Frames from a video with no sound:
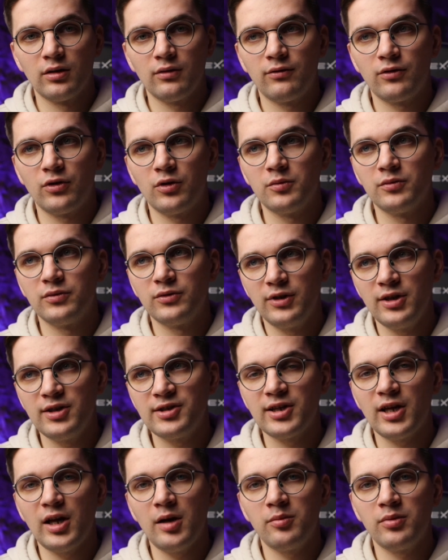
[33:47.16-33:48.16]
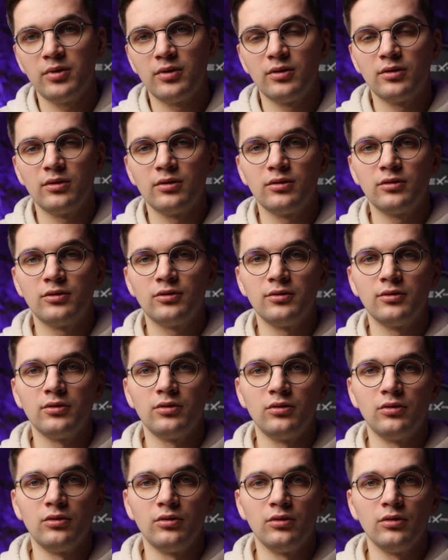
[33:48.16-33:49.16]
from this app
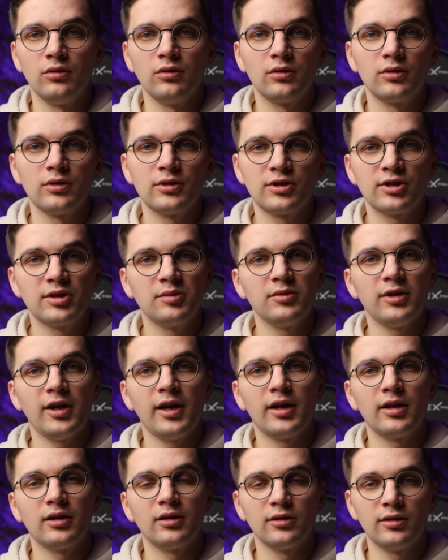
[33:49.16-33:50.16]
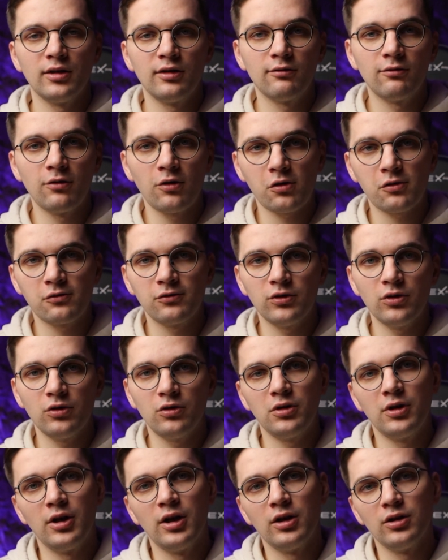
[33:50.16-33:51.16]
to streamline their
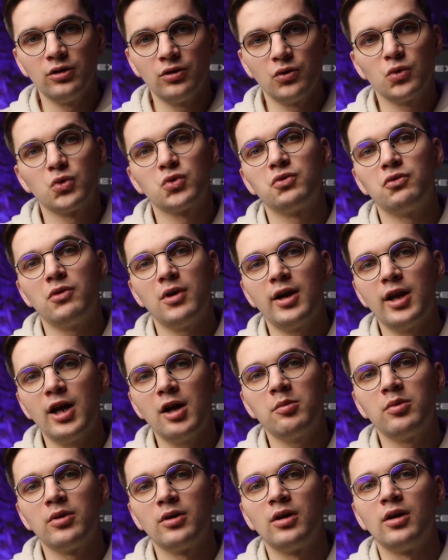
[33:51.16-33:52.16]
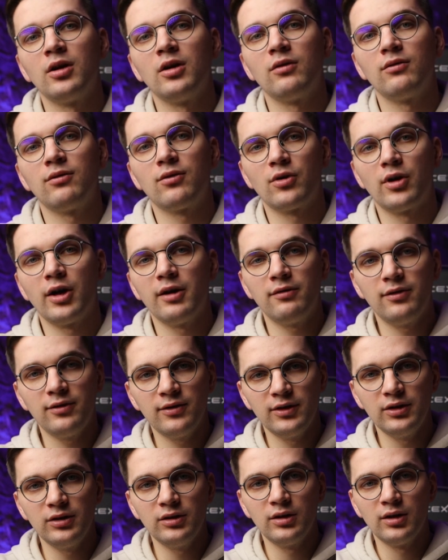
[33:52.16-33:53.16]
workflow, to use one app for
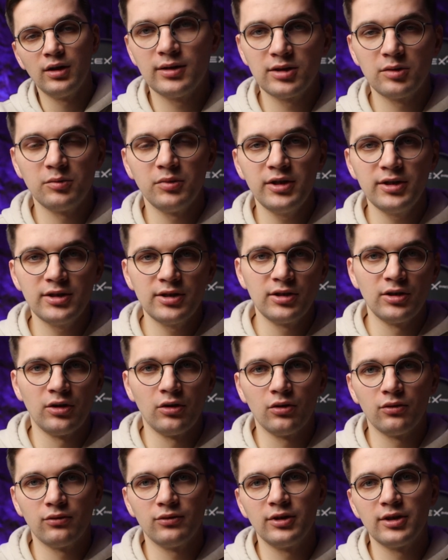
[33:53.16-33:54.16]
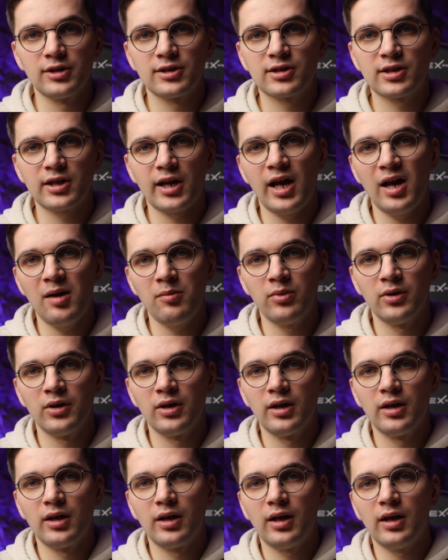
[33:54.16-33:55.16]
everything. The simplicity of this app
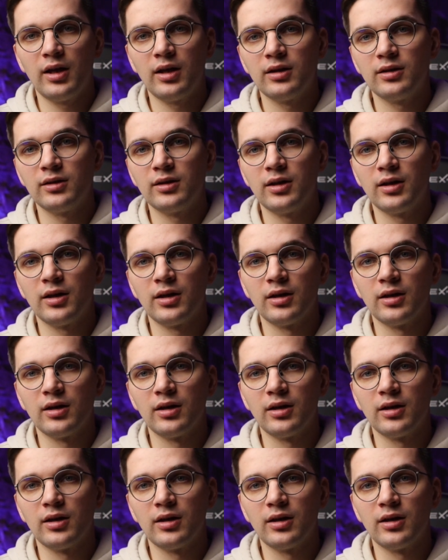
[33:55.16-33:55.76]
and